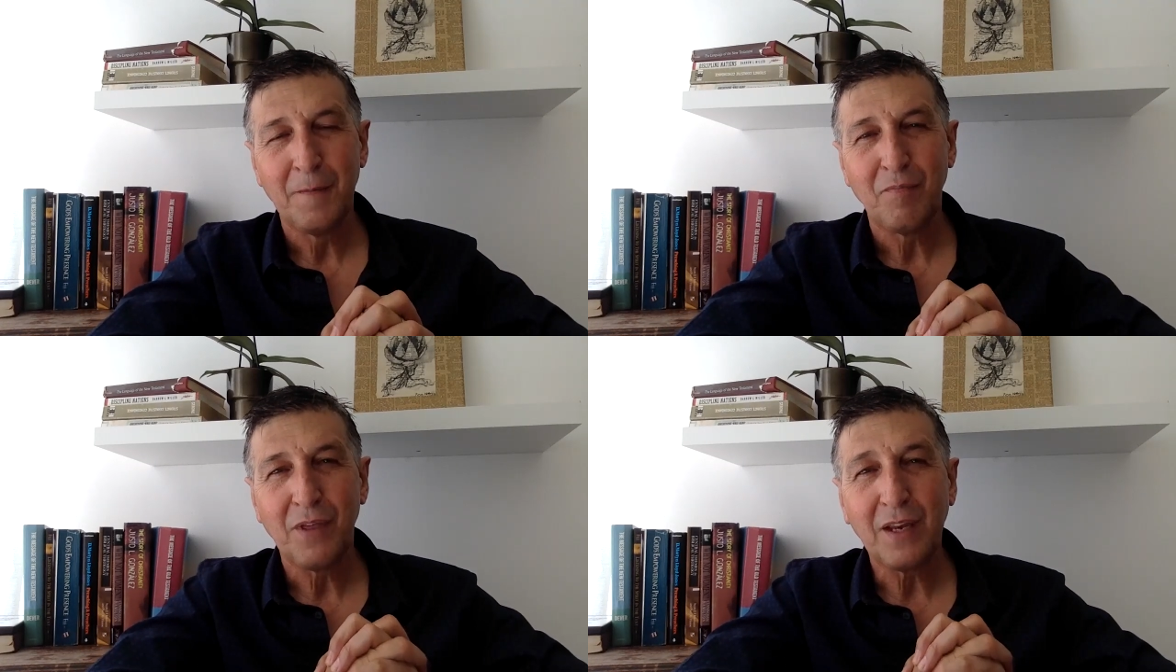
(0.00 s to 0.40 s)

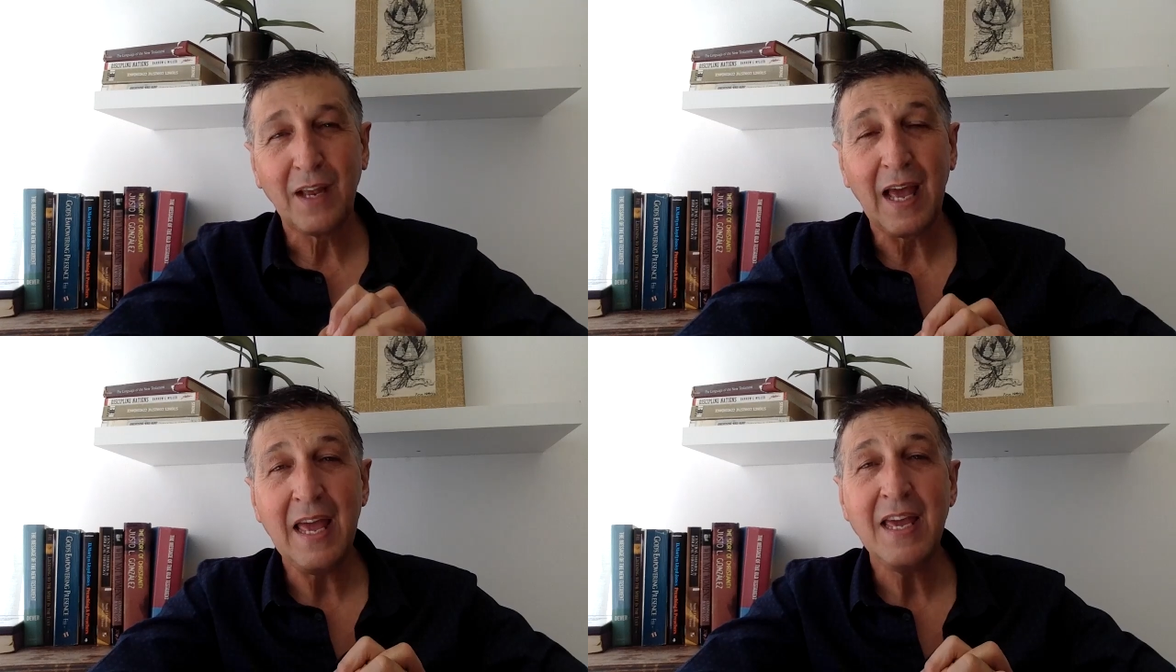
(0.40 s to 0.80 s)
That
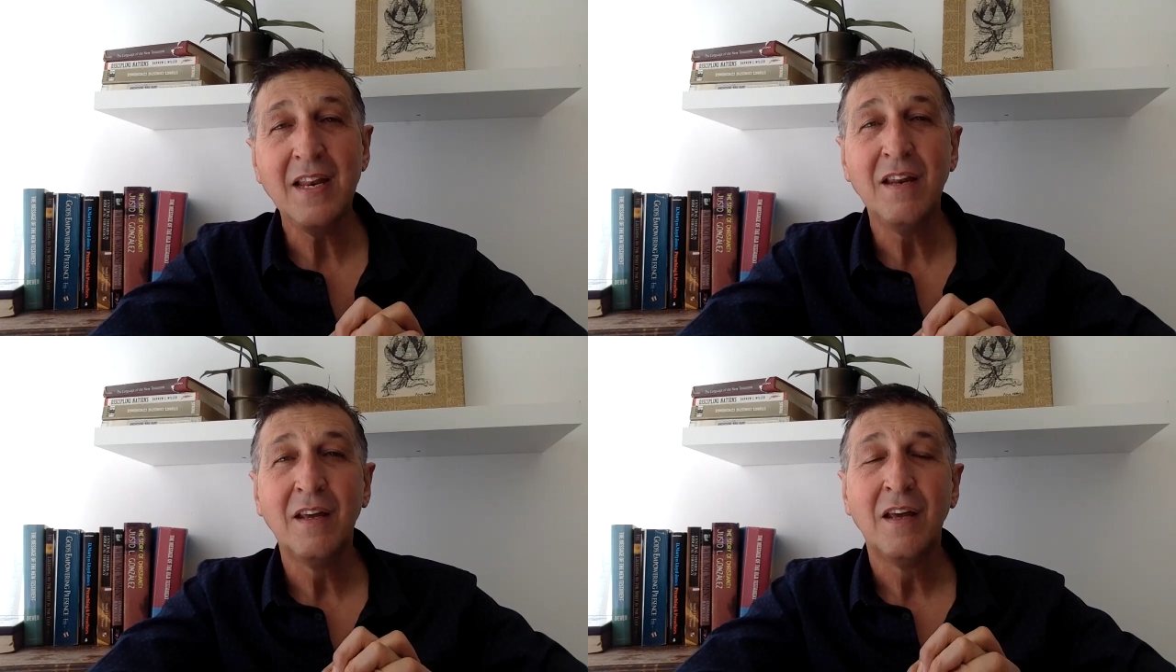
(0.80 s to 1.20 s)

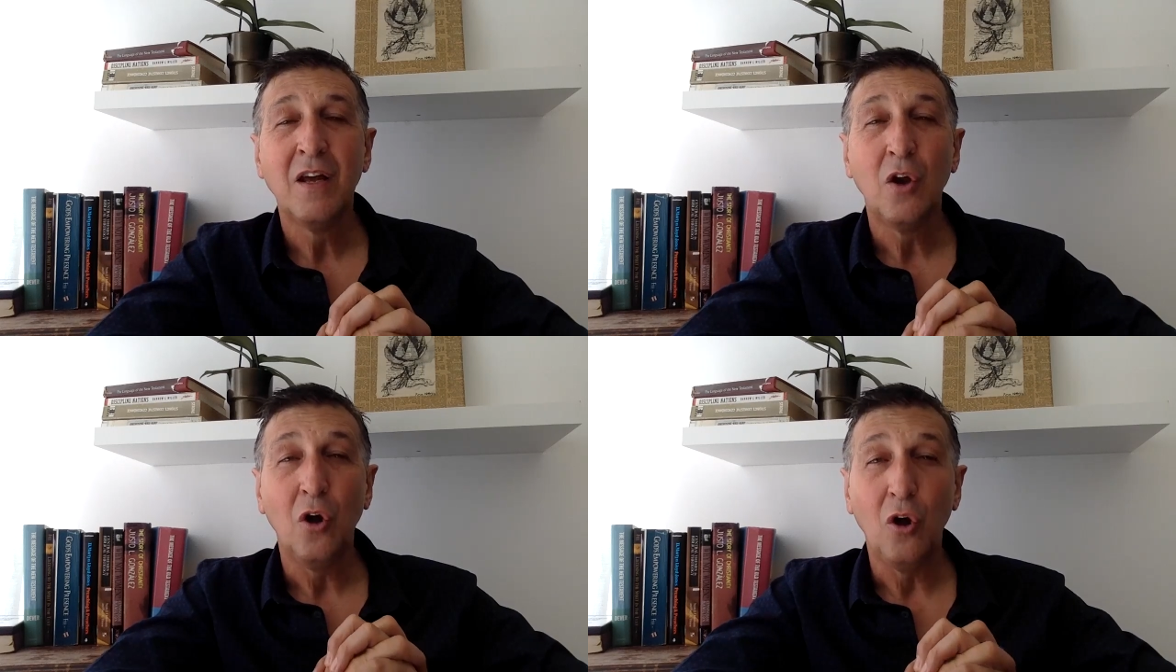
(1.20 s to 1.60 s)
Cain
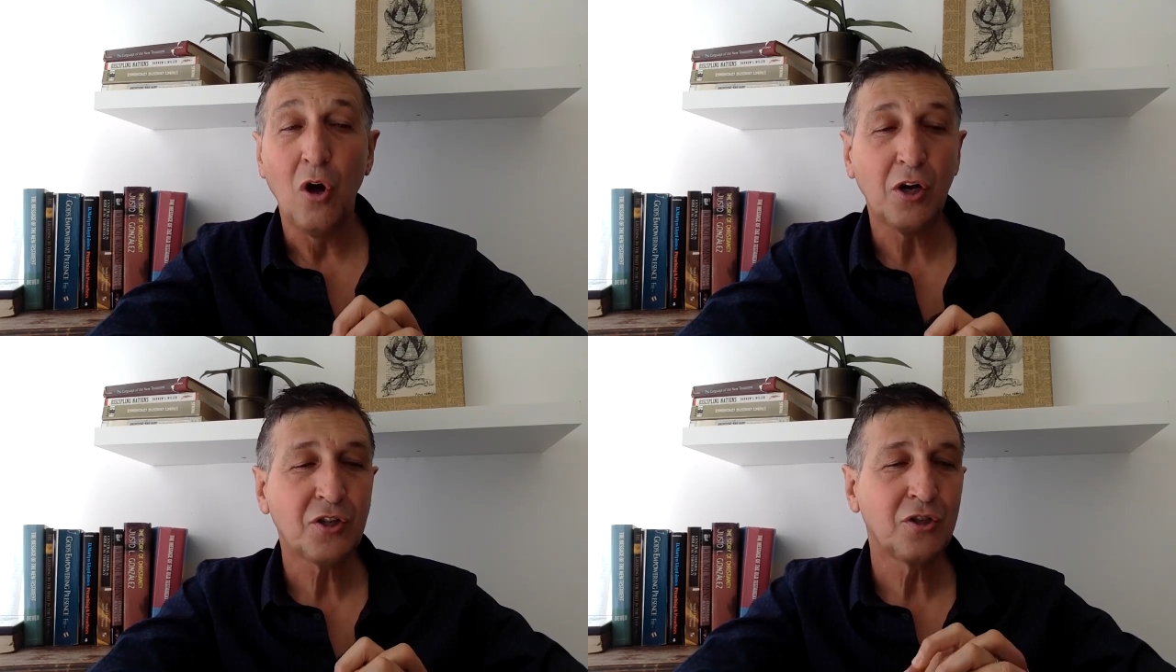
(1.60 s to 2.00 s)

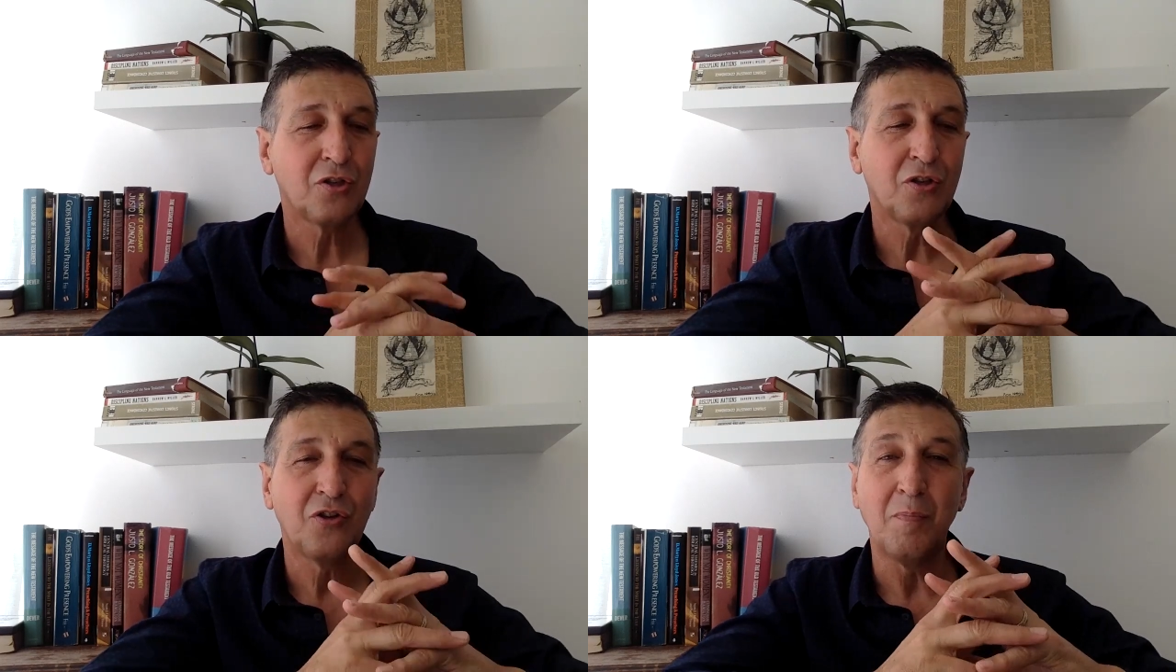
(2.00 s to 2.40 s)

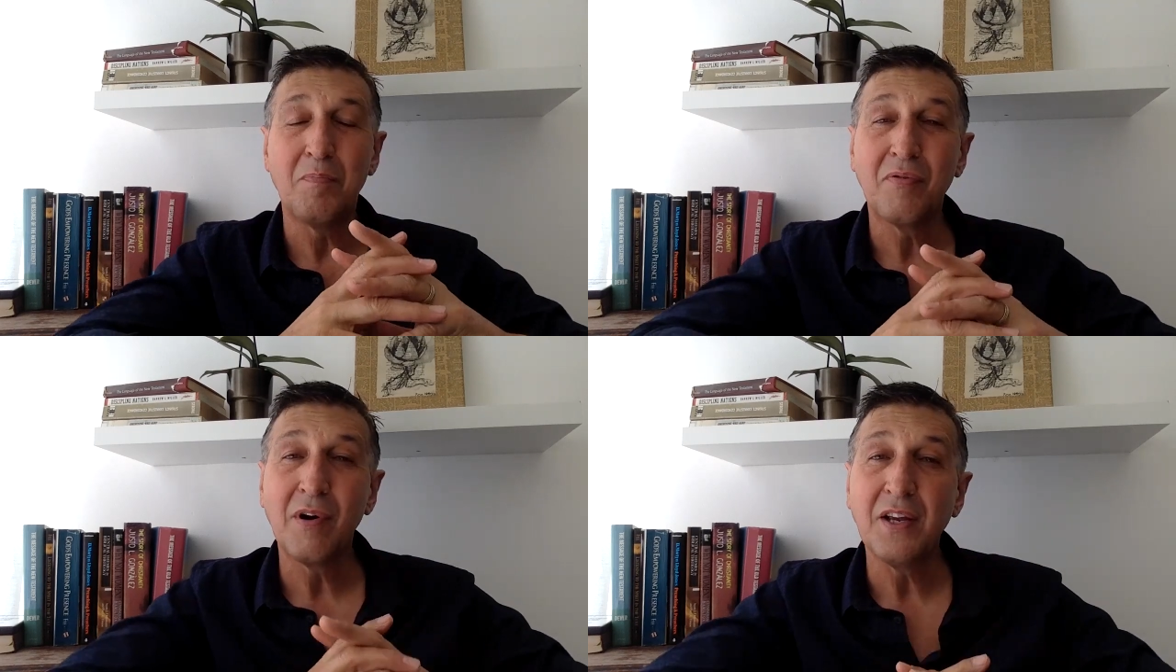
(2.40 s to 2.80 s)
lost the
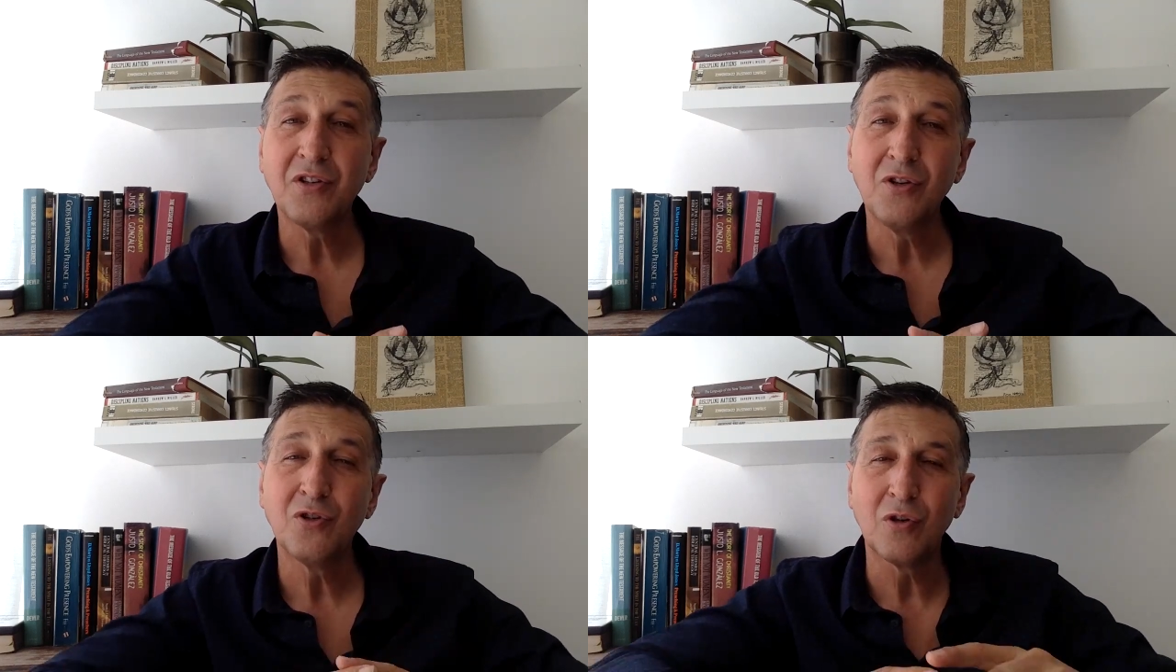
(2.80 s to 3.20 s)

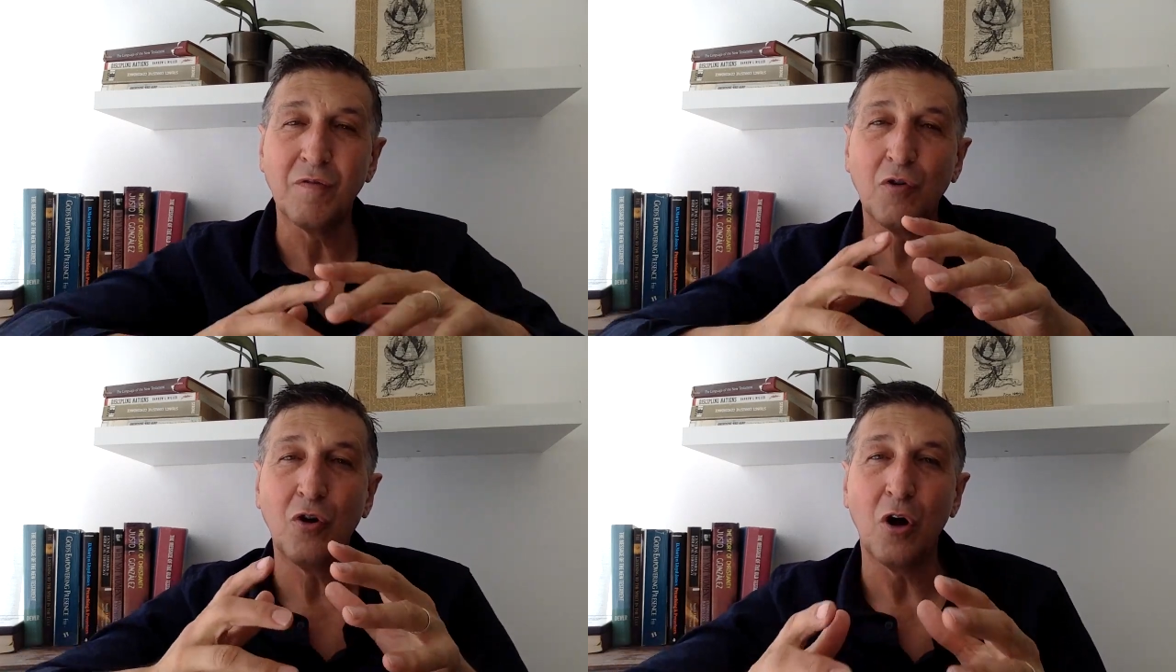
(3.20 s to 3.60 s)
presence
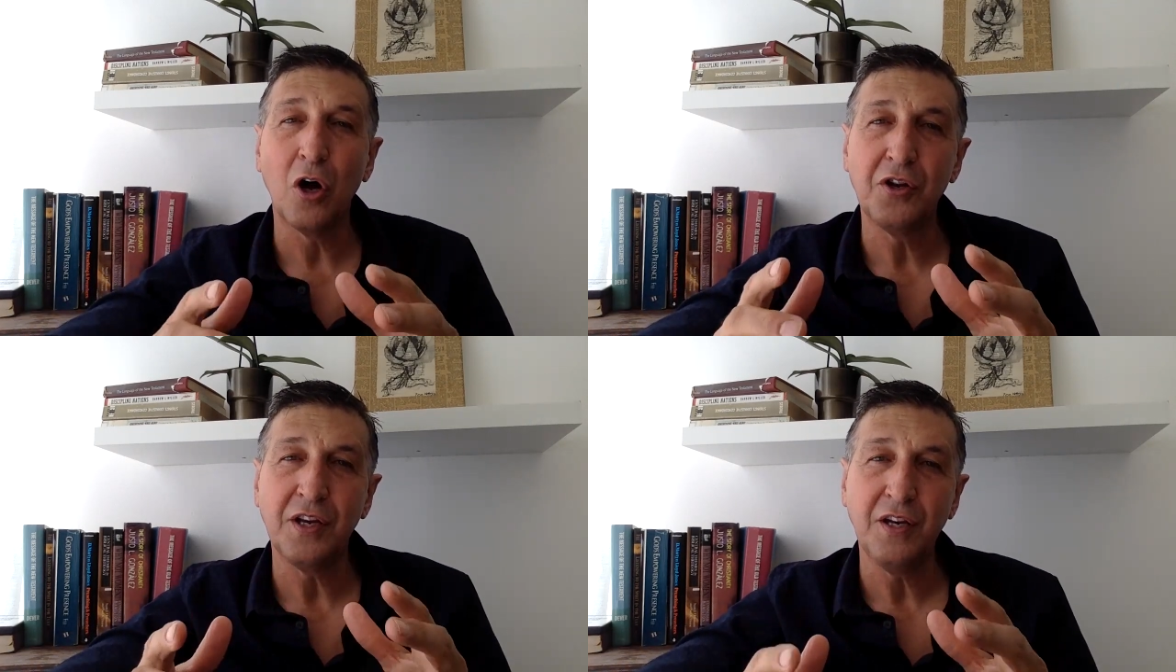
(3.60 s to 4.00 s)
of
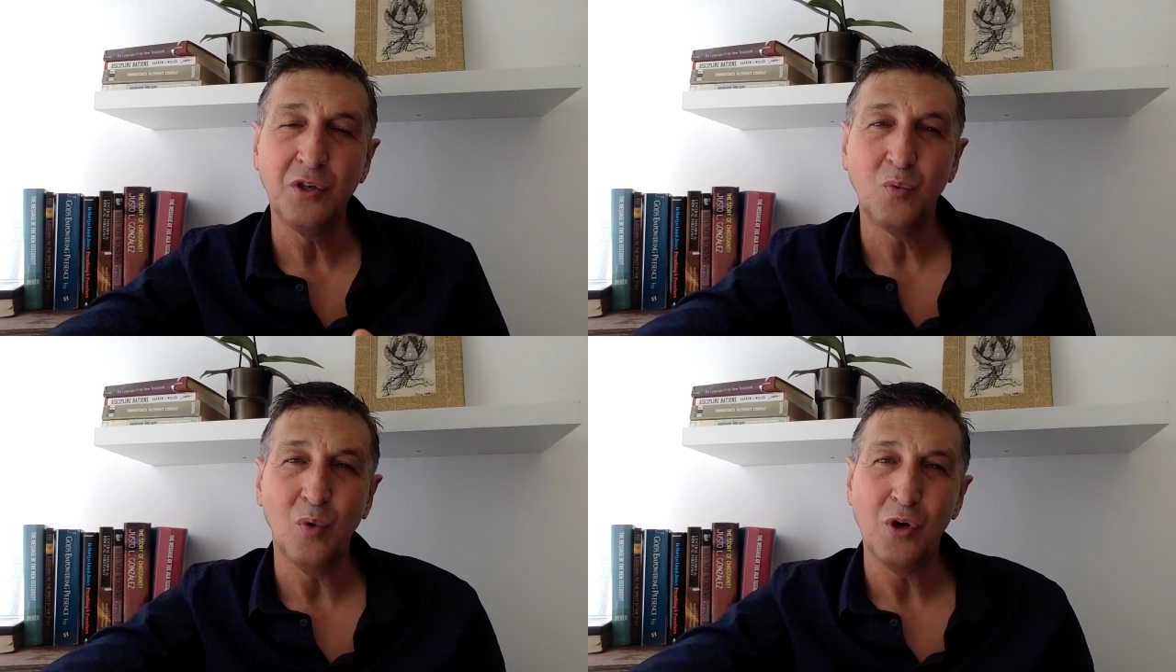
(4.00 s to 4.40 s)
God in his
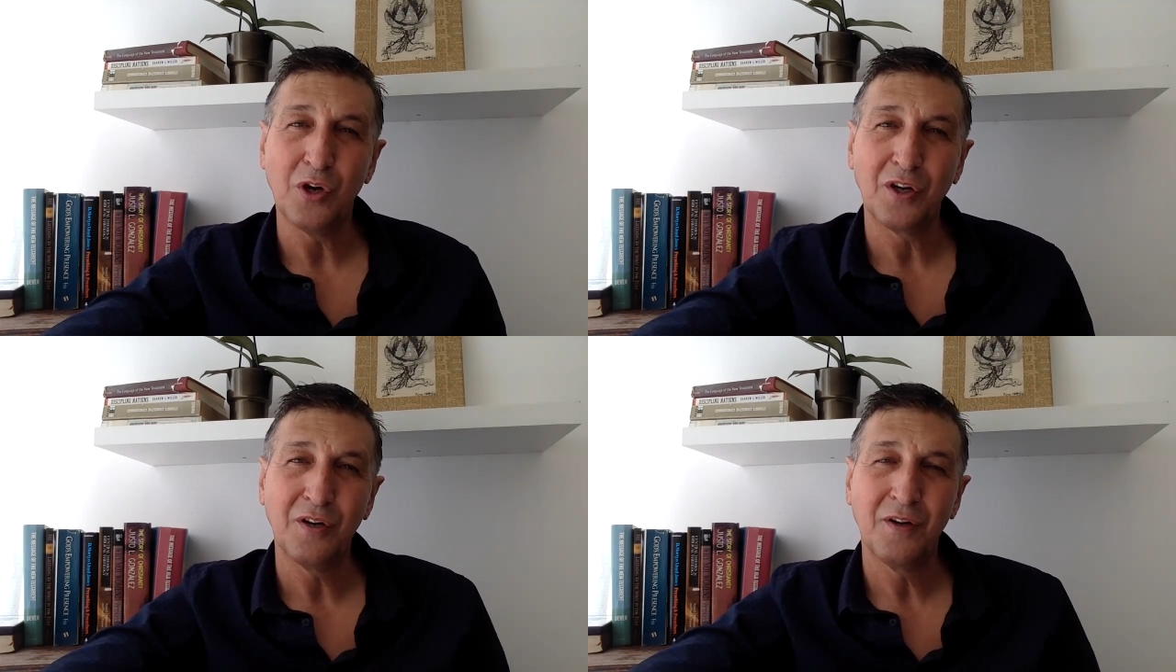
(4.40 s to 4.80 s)
work.